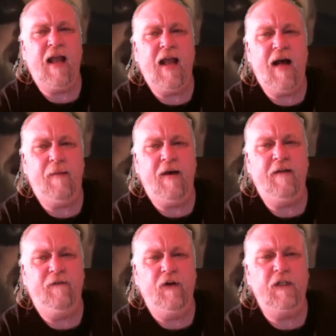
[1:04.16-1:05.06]
I got my
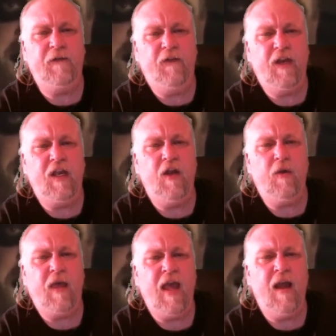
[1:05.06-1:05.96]
first video
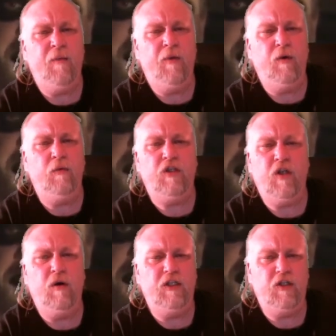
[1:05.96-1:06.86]
camera and was
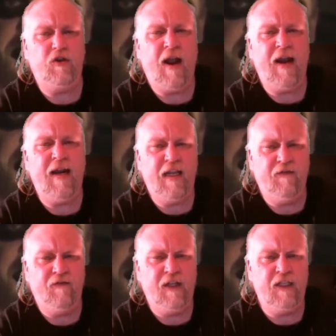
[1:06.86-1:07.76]
always trying to
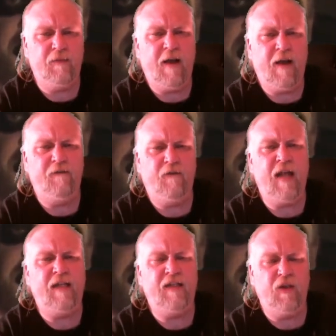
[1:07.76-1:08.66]
convince my
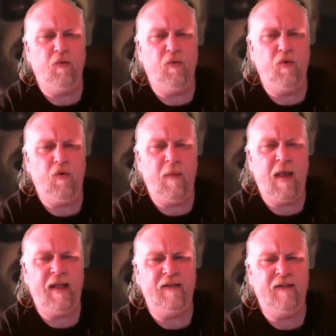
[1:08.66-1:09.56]
friends and
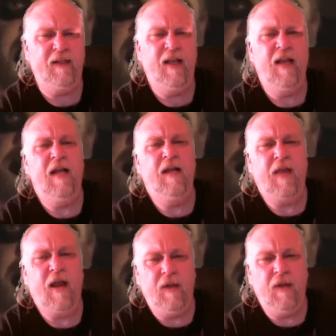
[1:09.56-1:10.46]
roommates
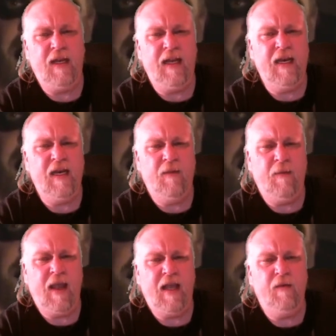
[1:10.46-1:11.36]
that we needed to
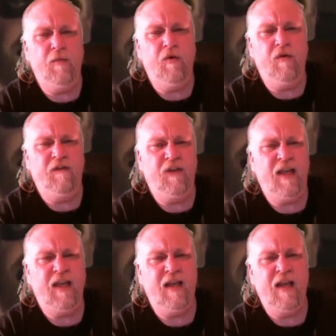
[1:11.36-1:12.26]
make a
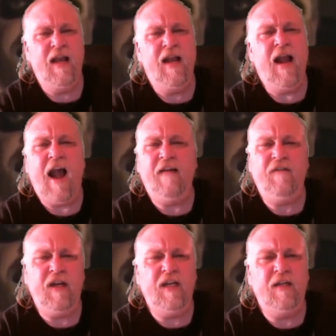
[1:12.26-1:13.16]
movie.
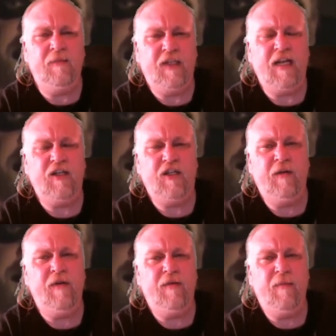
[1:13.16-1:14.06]
Having an
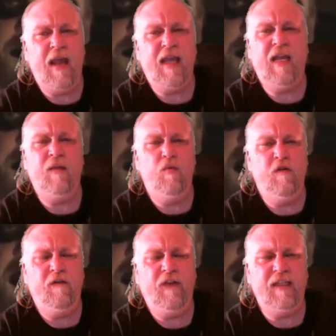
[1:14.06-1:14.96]
obsession with making
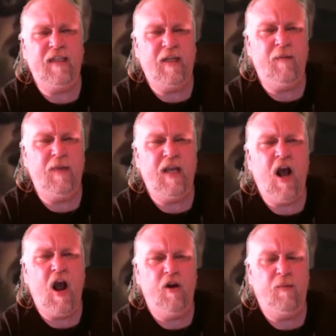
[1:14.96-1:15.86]
movies can be
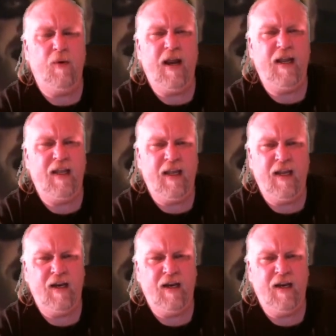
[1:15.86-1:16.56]
heartbreaking.